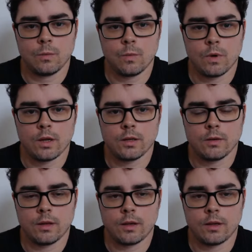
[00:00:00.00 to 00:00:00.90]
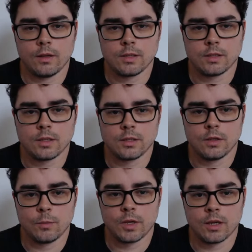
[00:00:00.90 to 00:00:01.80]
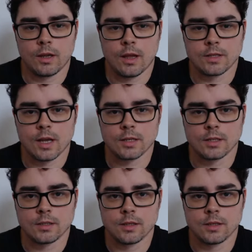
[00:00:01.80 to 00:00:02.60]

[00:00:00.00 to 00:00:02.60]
Why? Like, it's just assuming it has access